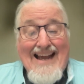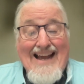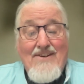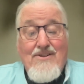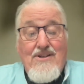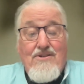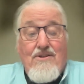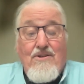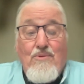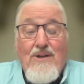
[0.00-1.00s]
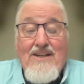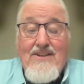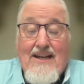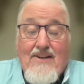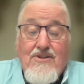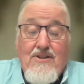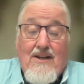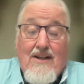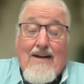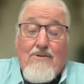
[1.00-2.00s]
Access to the Greek text
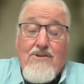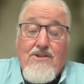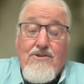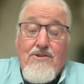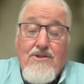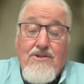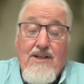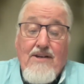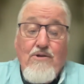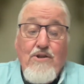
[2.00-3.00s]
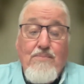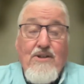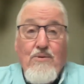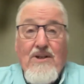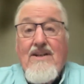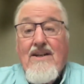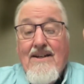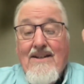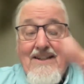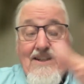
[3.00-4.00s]
allows us to distinguish between
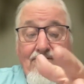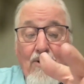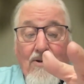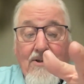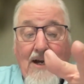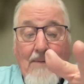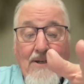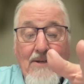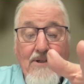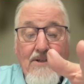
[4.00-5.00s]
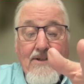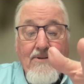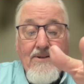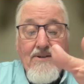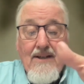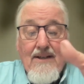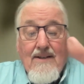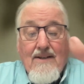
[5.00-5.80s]
default comment material